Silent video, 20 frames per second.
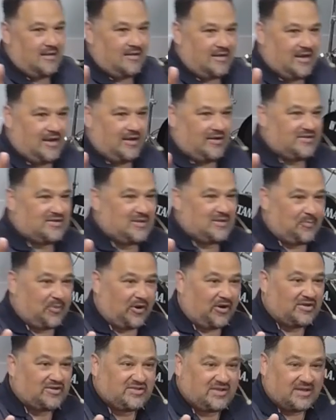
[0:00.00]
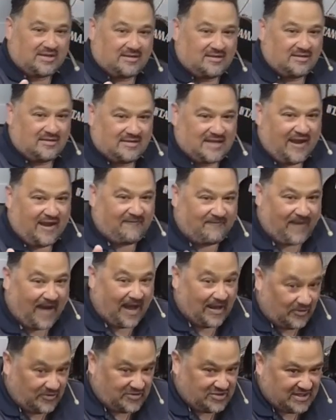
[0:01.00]
Here's a person that
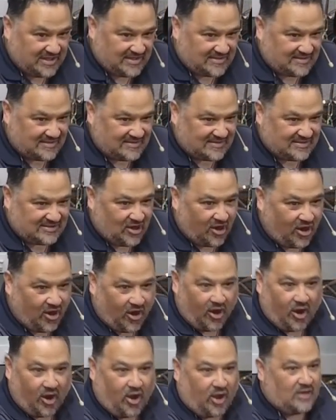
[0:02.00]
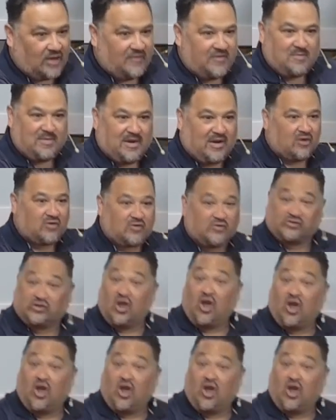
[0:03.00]
followed Jesus, saw all of the miracles,